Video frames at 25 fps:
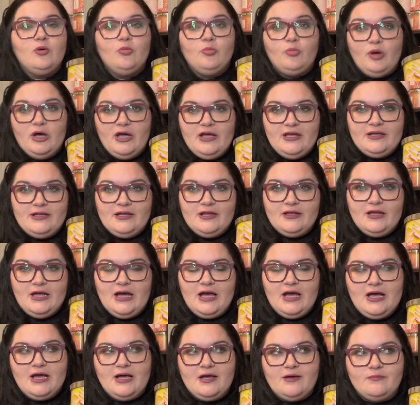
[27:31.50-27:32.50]
but
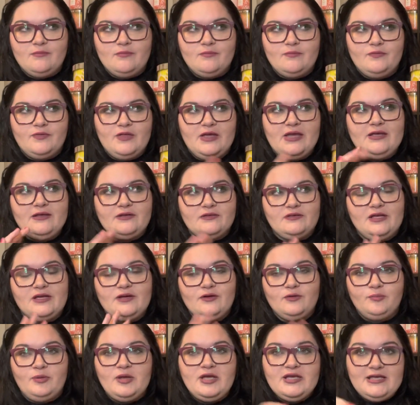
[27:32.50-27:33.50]
um, they they
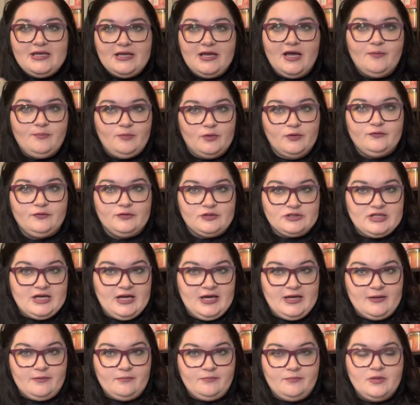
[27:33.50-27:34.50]
are picking up over
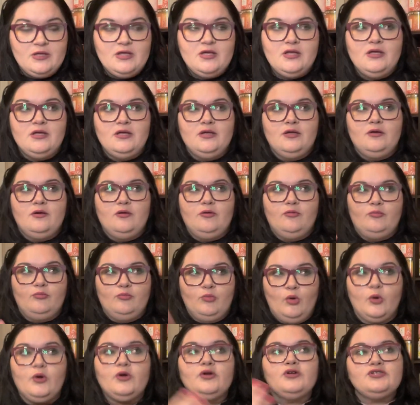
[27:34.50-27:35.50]
time,
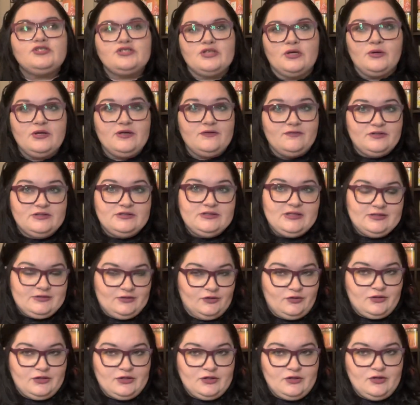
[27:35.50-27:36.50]
more so even than
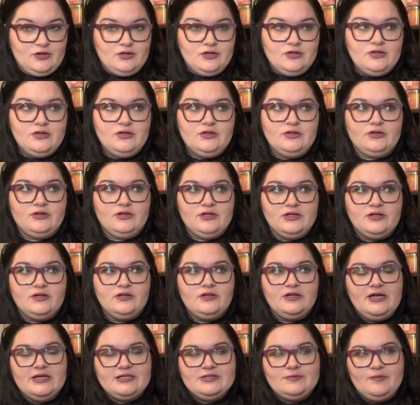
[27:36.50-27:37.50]
Kringle.
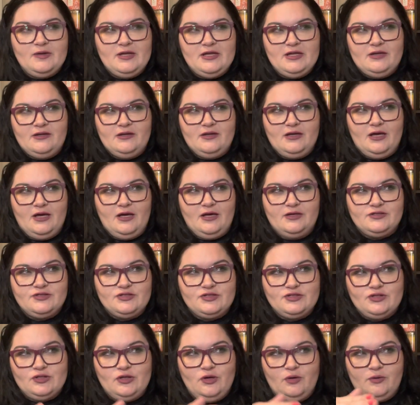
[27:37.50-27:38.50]
Kringle has been a
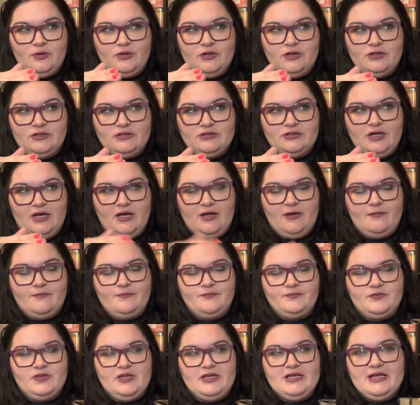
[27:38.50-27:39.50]
slower
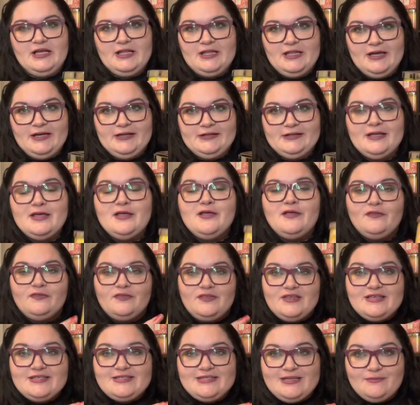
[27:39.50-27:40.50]
um, incline.
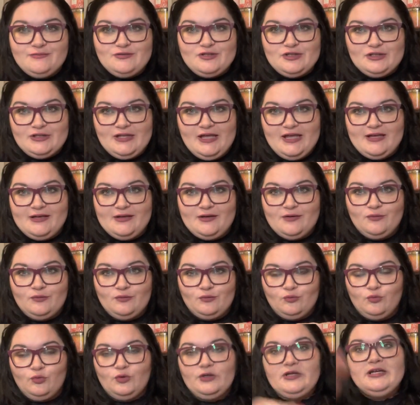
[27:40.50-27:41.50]
These seem to like
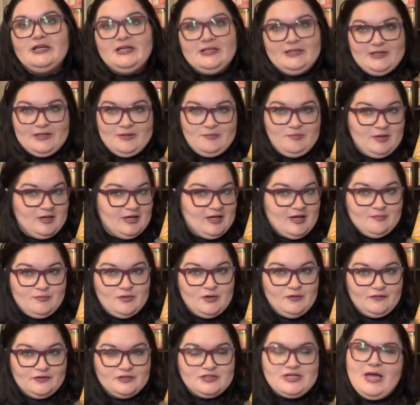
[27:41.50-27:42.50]
really pick up
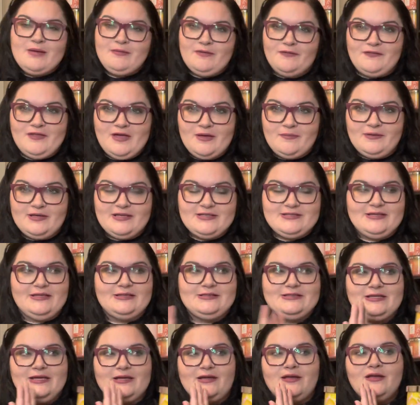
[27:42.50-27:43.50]
over time, if that makes
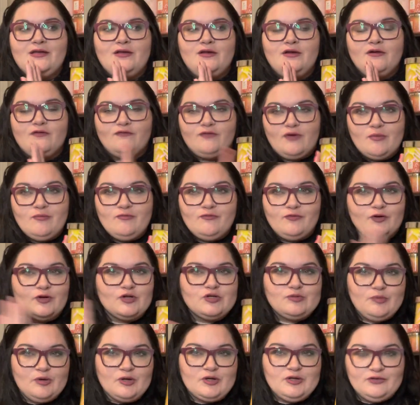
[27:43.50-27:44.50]
sense. Like from
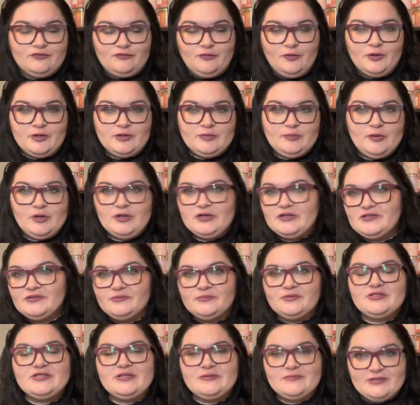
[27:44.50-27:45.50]
first burn to fourth burn, it
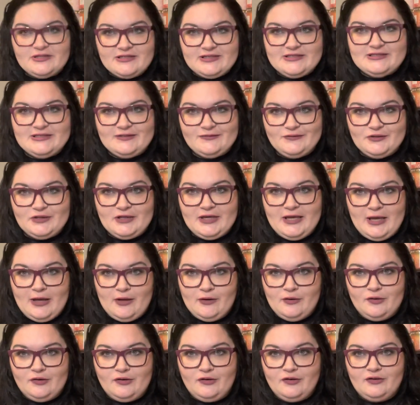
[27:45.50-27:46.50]
almost seems like a different
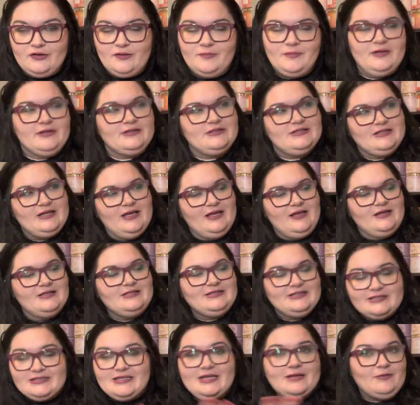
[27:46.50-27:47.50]
candle. I'm like, did I? It's
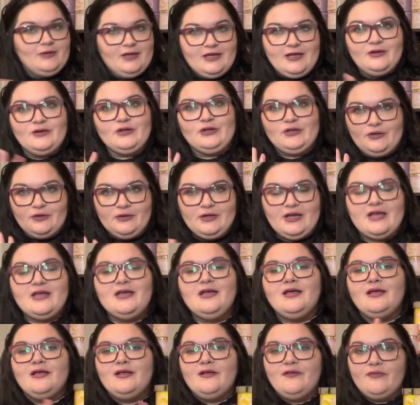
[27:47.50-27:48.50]
the same candle. Okay.
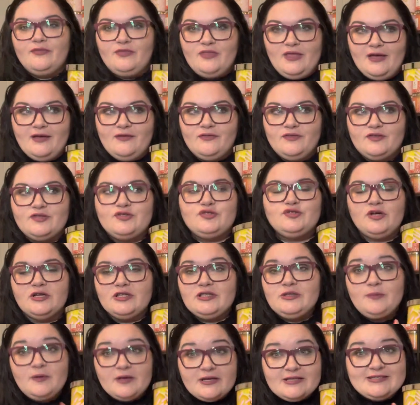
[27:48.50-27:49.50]
The, the
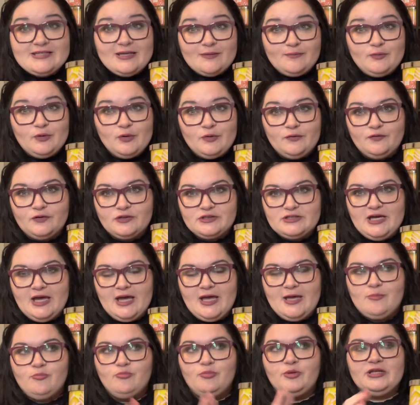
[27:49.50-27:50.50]
strength picks up over
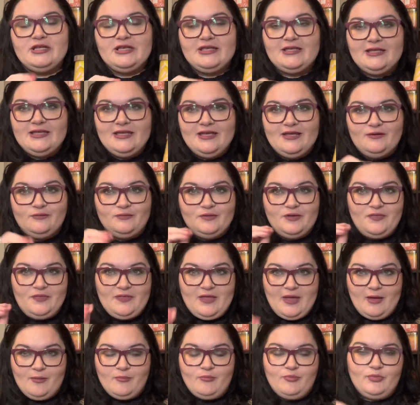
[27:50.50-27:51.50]
time. But again, with
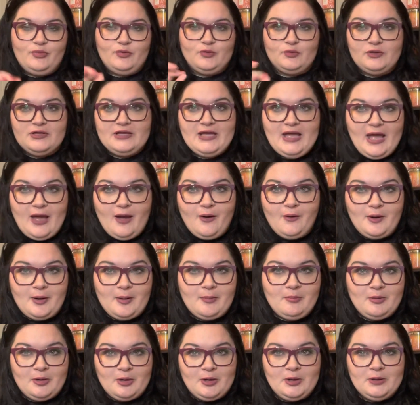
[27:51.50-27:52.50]
that three hour
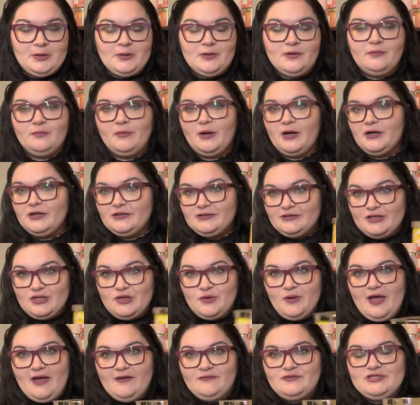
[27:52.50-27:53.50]
burn mark that you
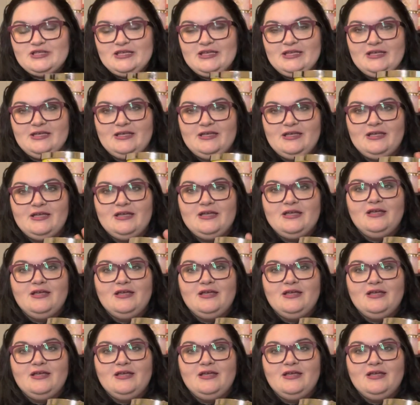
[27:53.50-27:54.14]
have to hit